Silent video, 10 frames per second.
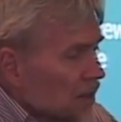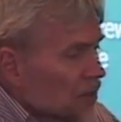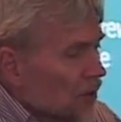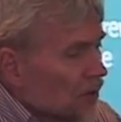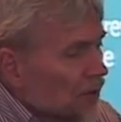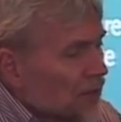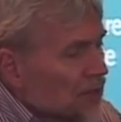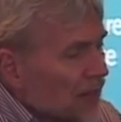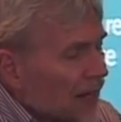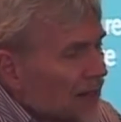So,
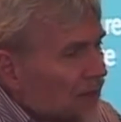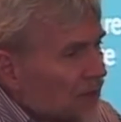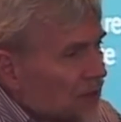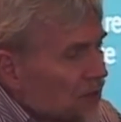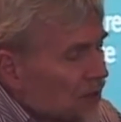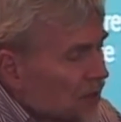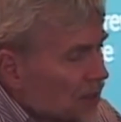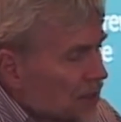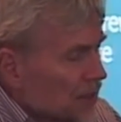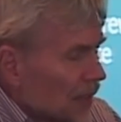this kind of
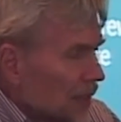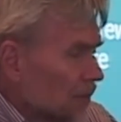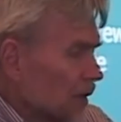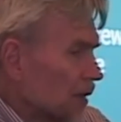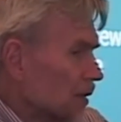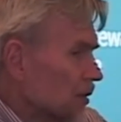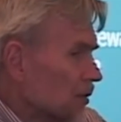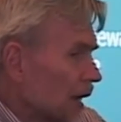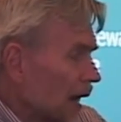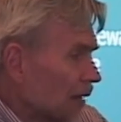eternity, anyway, that
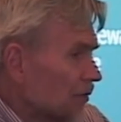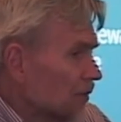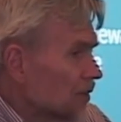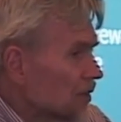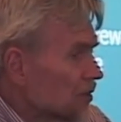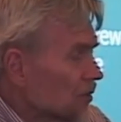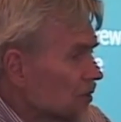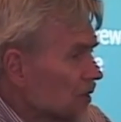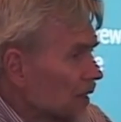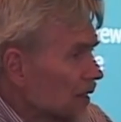you have is
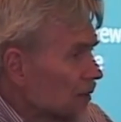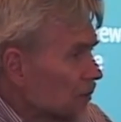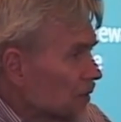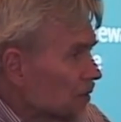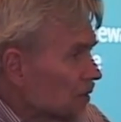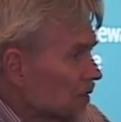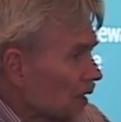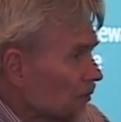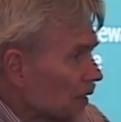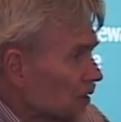associated with
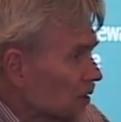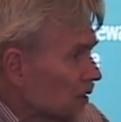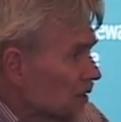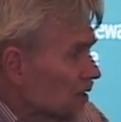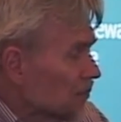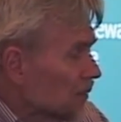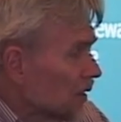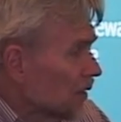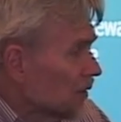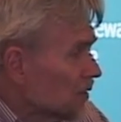salvationism
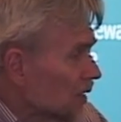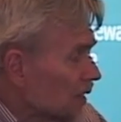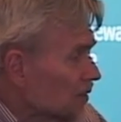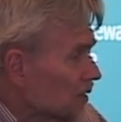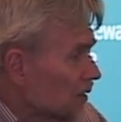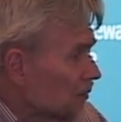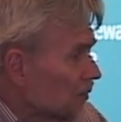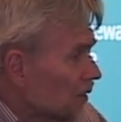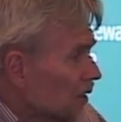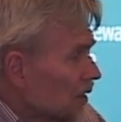in the sense
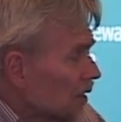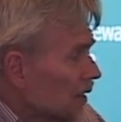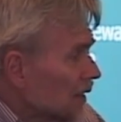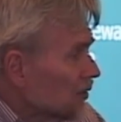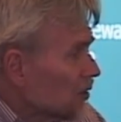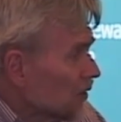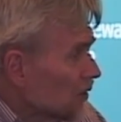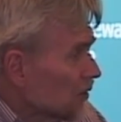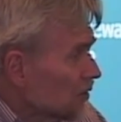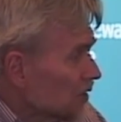of
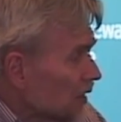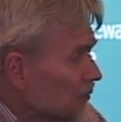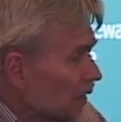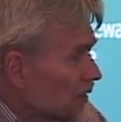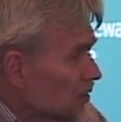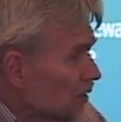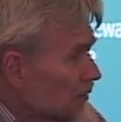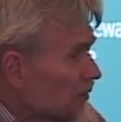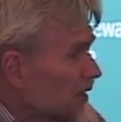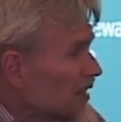eternal salvation
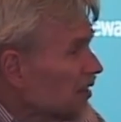of the